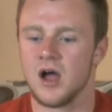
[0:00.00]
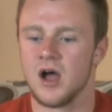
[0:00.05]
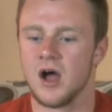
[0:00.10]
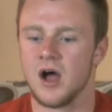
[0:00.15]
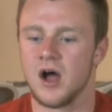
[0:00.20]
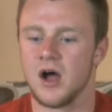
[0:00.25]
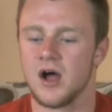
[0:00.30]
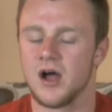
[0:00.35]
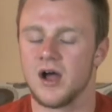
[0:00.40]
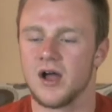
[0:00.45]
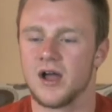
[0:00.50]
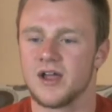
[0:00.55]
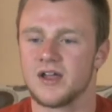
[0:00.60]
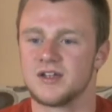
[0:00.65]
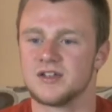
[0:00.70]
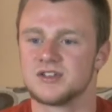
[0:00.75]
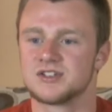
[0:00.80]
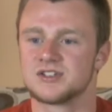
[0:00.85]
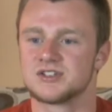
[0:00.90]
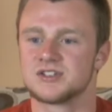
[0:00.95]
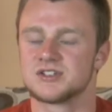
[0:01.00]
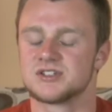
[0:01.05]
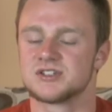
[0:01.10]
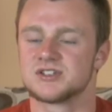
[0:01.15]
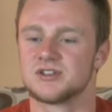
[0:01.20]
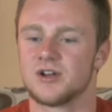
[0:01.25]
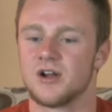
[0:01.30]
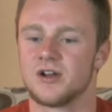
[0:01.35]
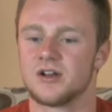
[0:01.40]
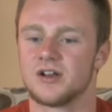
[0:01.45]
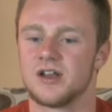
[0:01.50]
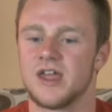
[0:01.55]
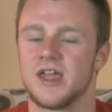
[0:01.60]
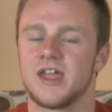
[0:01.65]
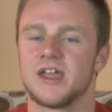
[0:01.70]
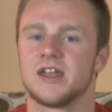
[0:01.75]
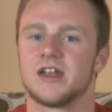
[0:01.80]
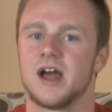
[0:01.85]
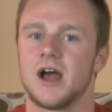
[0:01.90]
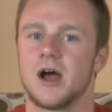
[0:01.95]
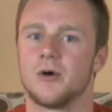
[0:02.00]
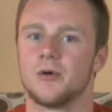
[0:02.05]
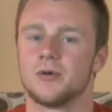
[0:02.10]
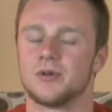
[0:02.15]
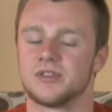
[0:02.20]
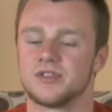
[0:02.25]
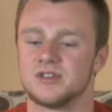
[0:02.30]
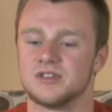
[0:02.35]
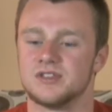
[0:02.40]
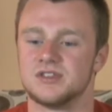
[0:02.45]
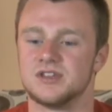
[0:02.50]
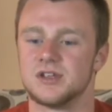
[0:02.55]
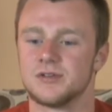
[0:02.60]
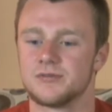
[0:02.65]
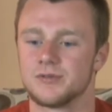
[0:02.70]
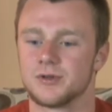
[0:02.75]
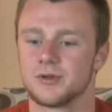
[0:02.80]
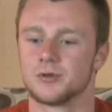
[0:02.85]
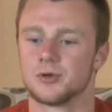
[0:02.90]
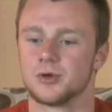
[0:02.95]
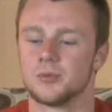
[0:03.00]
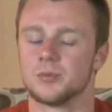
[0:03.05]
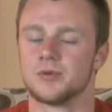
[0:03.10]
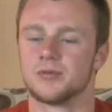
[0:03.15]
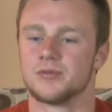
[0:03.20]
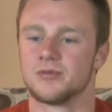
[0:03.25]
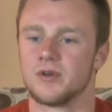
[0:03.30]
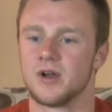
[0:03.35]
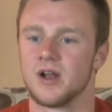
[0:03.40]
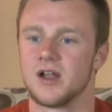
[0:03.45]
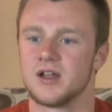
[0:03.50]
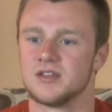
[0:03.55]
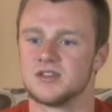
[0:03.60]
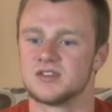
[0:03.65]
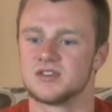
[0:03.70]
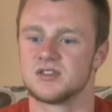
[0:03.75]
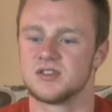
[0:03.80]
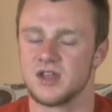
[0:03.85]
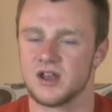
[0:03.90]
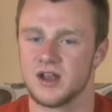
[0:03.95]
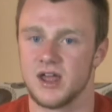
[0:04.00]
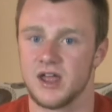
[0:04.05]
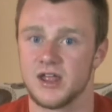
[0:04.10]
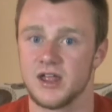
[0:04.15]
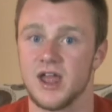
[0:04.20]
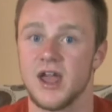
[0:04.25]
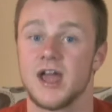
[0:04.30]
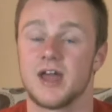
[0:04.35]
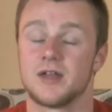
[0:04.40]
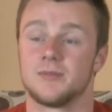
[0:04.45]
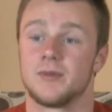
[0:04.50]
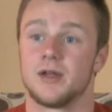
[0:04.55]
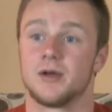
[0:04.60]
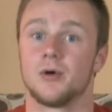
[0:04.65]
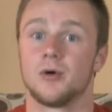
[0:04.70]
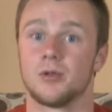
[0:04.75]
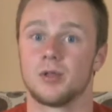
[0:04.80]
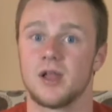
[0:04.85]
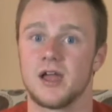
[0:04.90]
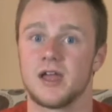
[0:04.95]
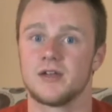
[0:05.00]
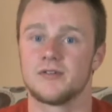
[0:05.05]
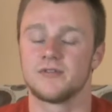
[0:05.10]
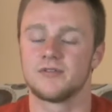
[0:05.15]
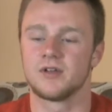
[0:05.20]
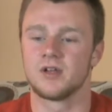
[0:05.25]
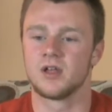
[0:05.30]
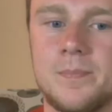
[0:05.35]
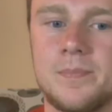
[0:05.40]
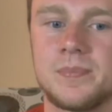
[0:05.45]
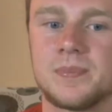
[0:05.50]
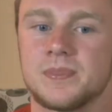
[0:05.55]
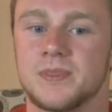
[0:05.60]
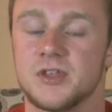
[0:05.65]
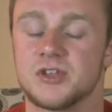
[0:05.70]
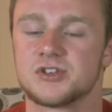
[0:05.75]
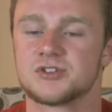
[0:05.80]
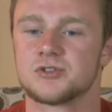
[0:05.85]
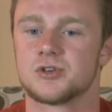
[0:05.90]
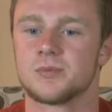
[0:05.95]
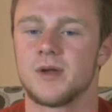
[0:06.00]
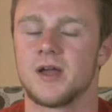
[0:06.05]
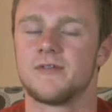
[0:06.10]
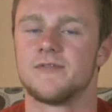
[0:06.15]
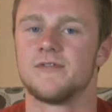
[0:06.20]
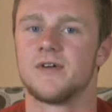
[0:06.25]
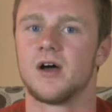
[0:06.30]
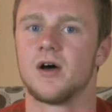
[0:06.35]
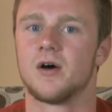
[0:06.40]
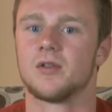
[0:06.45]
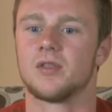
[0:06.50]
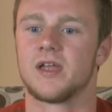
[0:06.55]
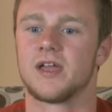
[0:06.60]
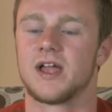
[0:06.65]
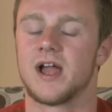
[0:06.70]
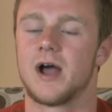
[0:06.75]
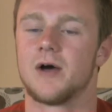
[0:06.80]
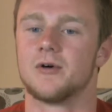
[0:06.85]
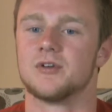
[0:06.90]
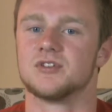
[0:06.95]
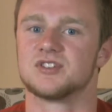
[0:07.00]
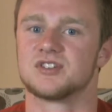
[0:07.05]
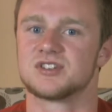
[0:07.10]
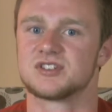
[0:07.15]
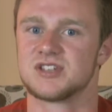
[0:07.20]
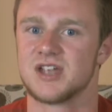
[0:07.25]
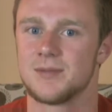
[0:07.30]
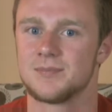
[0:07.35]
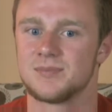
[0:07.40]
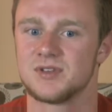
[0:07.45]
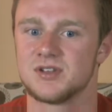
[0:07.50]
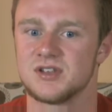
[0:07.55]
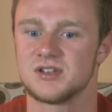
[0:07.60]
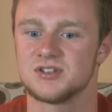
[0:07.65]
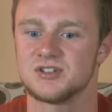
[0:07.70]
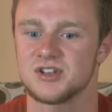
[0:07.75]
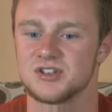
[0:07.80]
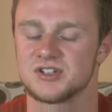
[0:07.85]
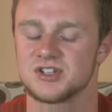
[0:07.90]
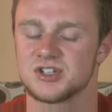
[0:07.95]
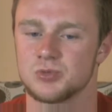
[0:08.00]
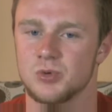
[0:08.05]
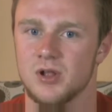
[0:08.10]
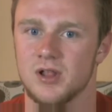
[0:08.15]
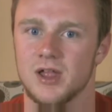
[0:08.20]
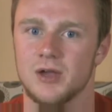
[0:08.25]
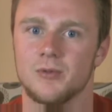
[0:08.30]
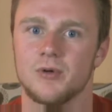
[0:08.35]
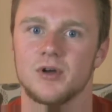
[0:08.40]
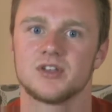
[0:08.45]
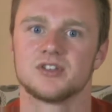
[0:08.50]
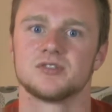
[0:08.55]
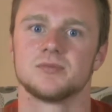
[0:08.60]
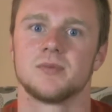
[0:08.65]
I started hanging out with a different group of friends than I had my whole life. This group, I felt like I was accepted just as well I was in